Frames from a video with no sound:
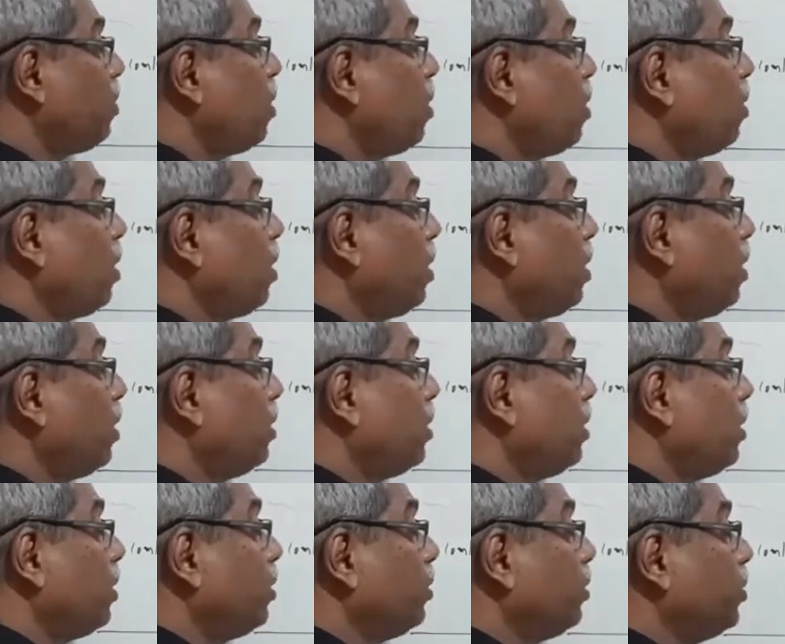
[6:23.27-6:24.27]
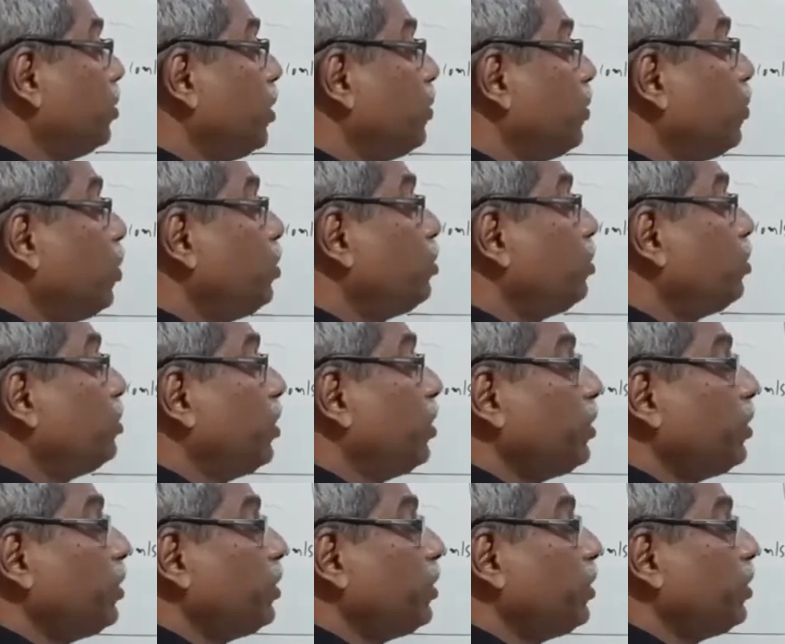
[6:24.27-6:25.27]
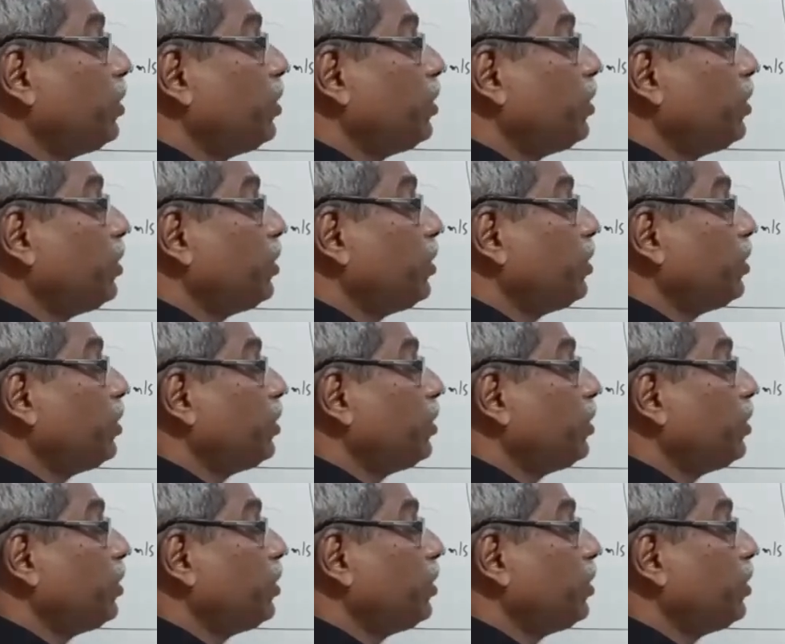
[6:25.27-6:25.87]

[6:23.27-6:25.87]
the T1 to T2?